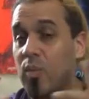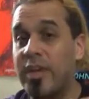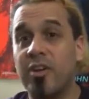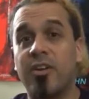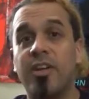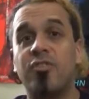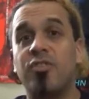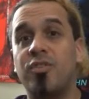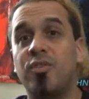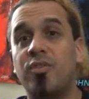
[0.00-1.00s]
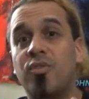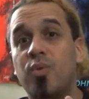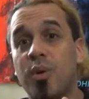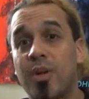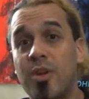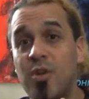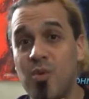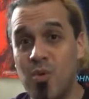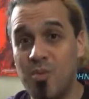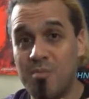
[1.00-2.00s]
we are introduced to a
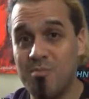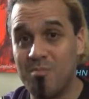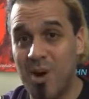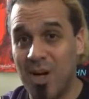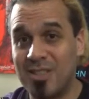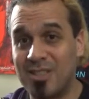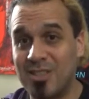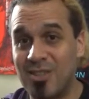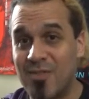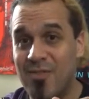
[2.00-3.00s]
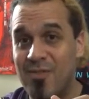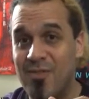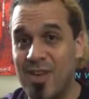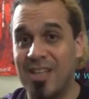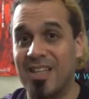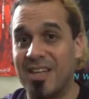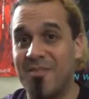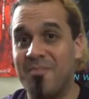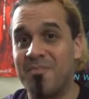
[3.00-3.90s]
new monster villain.